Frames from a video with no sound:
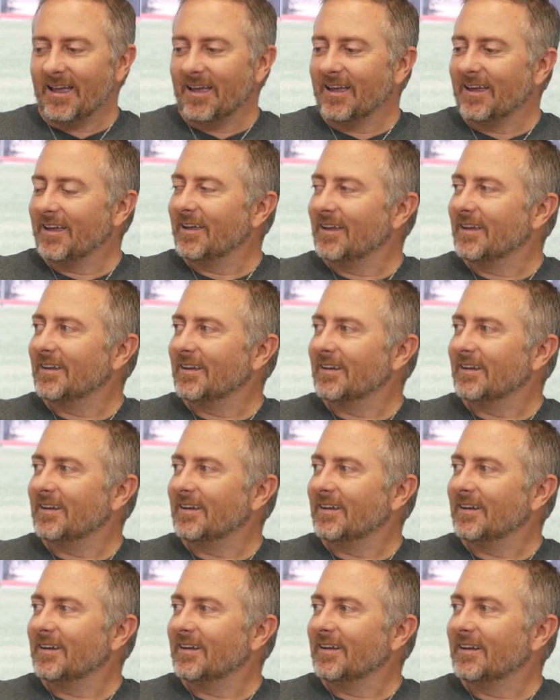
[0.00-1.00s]

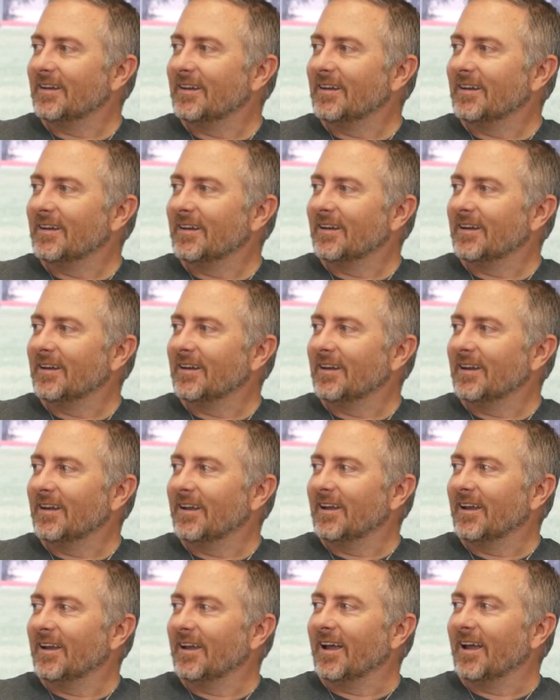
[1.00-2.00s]

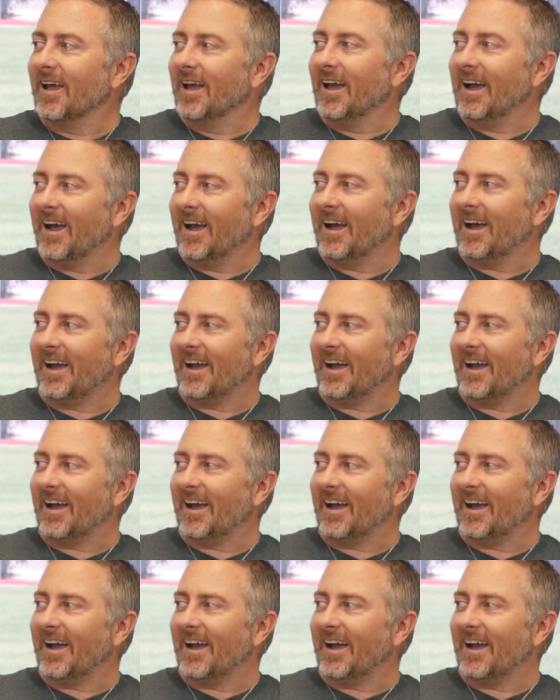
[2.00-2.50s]
No words are spoken by the person on screen.